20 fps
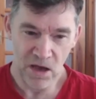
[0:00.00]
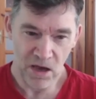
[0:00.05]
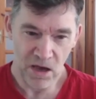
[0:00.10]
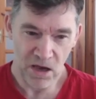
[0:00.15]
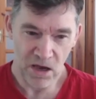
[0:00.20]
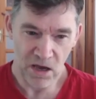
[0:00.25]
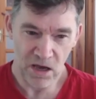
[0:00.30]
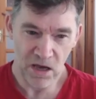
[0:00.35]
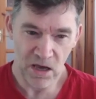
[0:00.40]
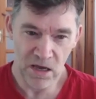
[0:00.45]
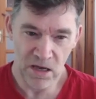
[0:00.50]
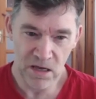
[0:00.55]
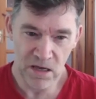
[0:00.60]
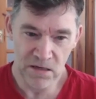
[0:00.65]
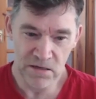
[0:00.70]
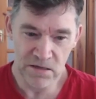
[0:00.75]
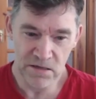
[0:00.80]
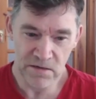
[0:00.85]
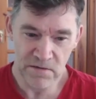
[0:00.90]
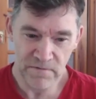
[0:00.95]

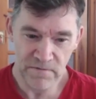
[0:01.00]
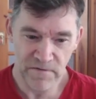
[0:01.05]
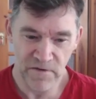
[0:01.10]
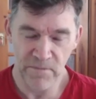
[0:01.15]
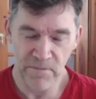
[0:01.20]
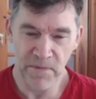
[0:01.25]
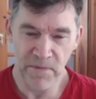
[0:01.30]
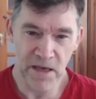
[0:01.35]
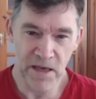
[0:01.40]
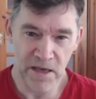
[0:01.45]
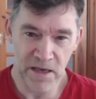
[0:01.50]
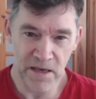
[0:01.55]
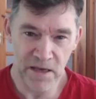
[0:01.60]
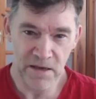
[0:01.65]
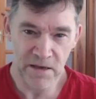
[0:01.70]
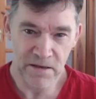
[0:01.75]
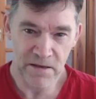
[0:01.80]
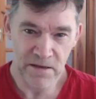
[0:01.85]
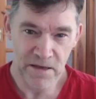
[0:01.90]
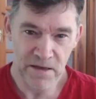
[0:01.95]
And for me,
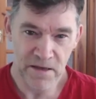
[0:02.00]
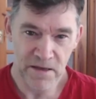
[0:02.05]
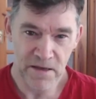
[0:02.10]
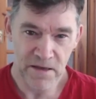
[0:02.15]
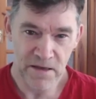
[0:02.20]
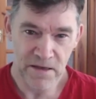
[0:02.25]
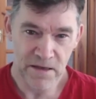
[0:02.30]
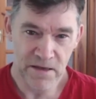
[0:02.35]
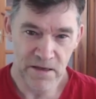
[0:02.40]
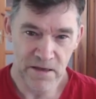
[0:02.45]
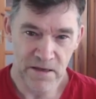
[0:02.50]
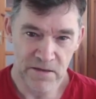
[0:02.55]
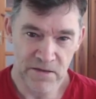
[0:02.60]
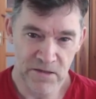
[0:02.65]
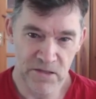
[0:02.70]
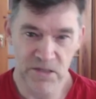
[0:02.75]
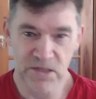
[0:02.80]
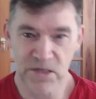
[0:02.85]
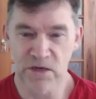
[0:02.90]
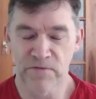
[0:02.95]

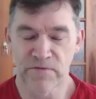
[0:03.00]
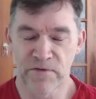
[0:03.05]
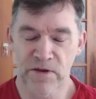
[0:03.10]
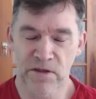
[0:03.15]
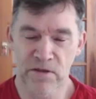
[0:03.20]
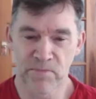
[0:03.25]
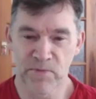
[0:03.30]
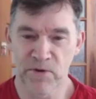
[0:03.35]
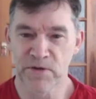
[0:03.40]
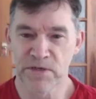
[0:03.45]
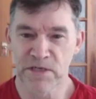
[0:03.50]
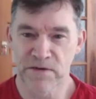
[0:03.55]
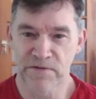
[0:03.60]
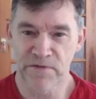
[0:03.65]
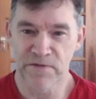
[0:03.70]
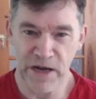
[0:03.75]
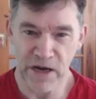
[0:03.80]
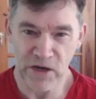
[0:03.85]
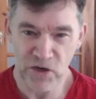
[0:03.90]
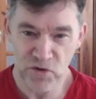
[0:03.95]
discovering the beauty of the
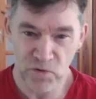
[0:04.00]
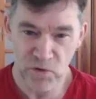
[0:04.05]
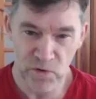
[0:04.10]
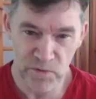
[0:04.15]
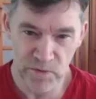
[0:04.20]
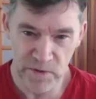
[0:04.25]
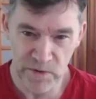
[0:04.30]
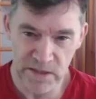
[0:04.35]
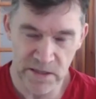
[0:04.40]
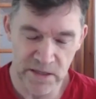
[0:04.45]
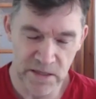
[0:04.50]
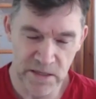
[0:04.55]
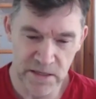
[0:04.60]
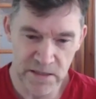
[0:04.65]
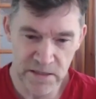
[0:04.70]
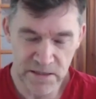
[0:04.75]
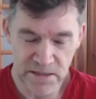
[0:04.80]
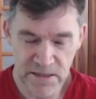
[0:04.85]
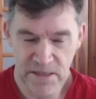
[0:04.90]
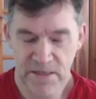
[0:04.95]
natural world was
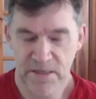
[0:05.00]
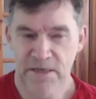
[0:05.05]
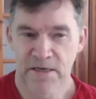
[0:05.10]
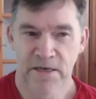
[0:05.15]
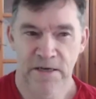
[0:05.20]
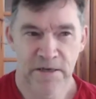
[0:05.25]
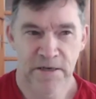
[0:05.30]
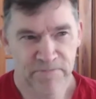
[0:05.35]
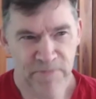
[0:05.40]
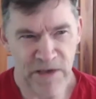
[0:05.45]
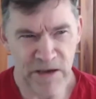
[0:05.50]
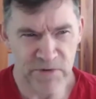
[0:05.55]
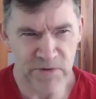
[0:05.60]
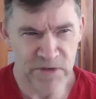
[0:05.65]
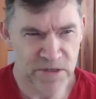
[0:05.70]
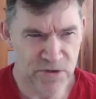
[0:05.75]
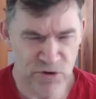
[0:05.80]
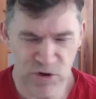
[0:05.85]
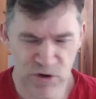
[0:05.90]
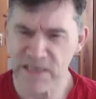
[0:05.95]
it
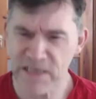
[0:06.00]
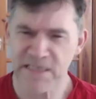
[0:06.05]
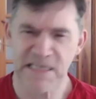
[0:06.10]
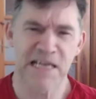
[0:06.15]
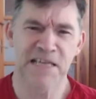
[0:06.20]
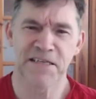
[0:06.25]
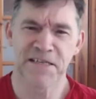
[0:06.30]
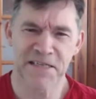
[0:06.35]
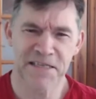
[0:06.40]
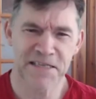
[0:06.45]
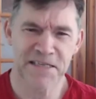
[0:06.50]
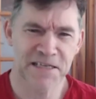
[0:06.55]
was transcendent.